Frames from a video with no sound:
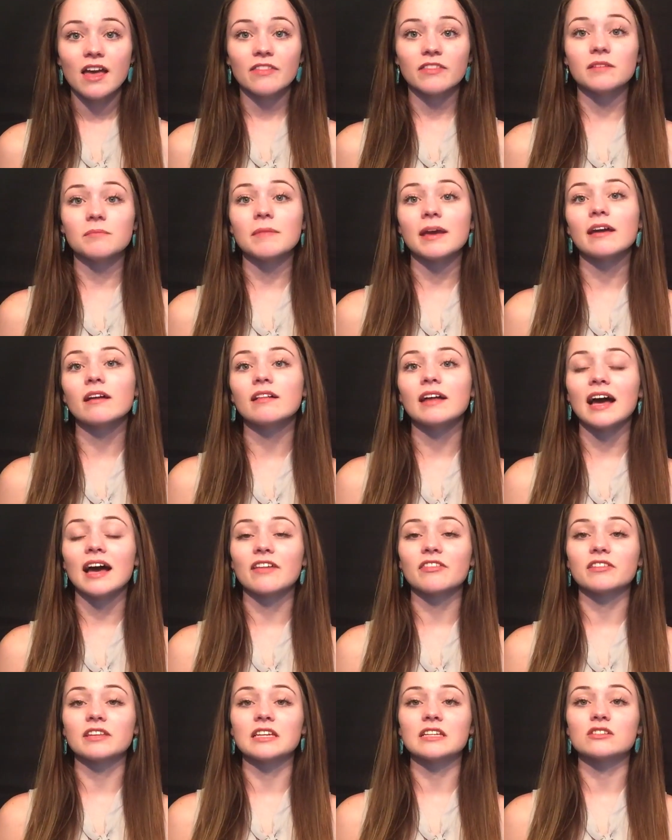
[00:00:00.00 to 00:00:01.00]
than male
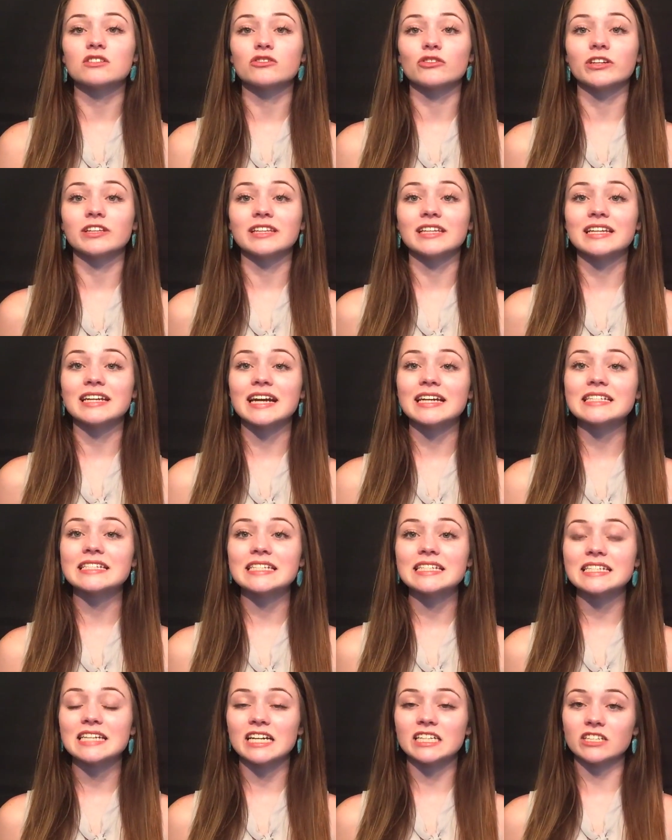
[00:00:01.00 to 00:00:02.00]
athletes during the
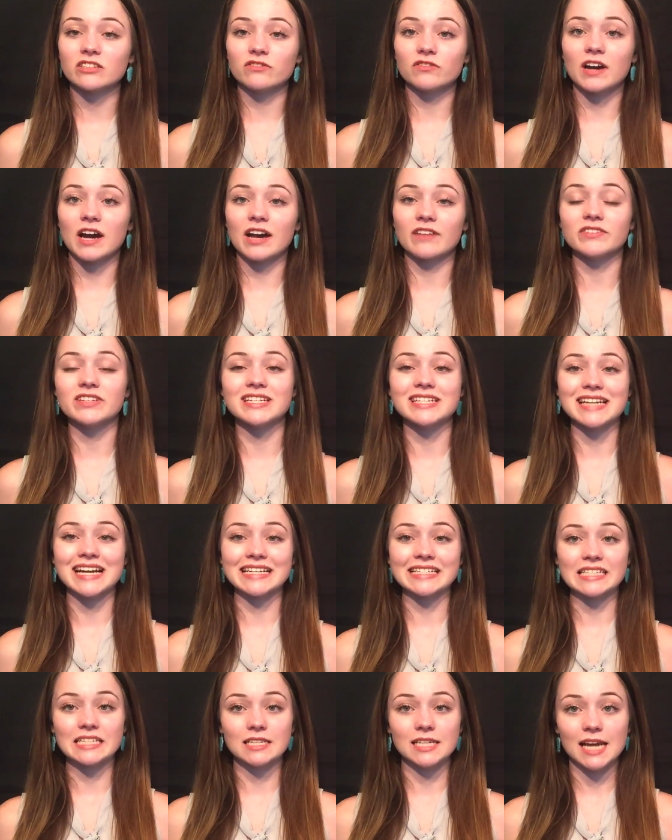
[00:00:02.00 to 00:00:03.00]
1995 to
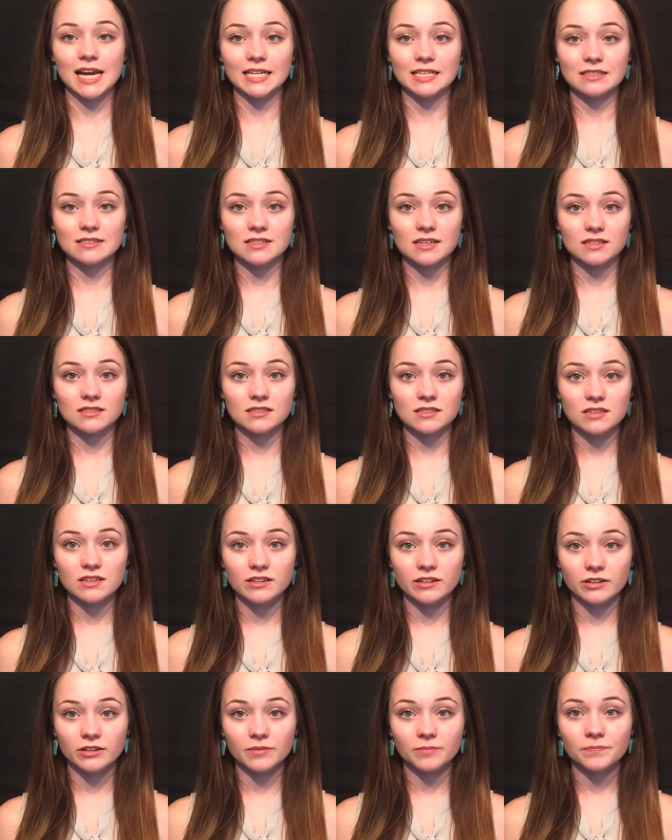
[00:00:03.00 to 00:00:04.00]
1996
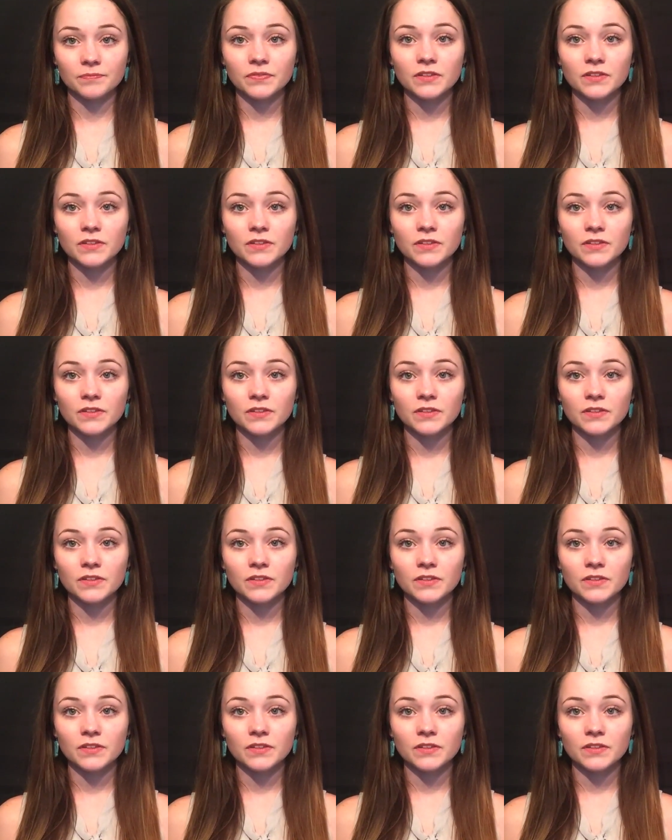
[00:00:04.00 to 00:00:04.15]
year.